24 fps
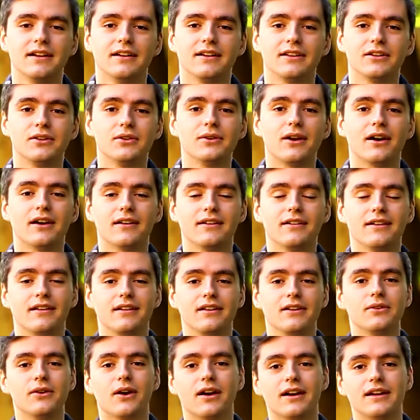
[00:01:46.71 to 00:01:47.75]
You
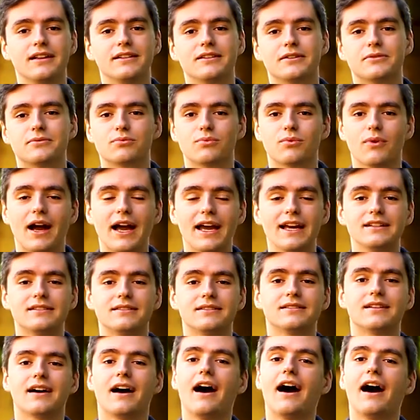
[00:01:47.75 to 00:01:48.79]
are in the right
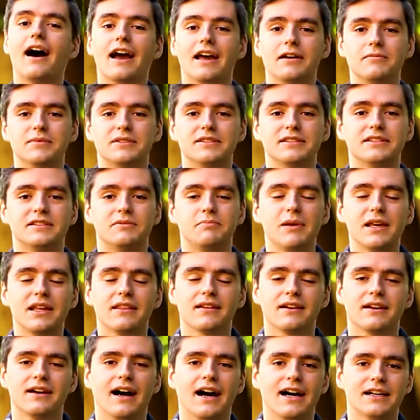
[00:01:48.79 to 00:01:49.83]
time to speak
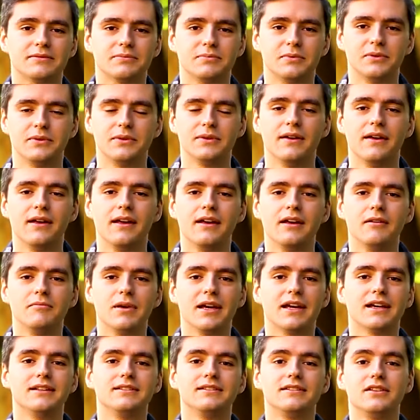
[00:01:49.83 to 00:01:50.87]
the gospel
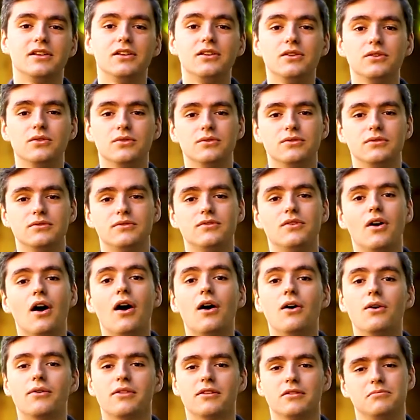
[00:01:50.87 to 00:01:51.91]
because you
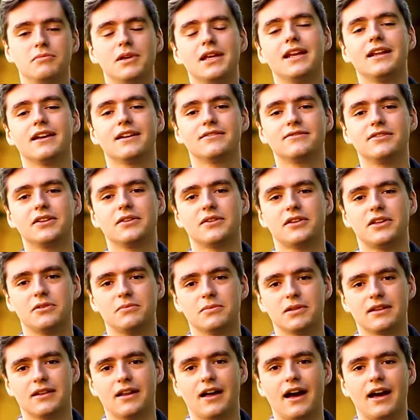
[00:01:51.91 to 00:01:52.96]
know the meaning of your
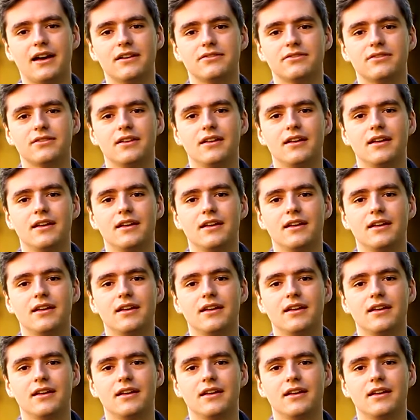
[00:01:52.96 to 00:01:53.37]
human life.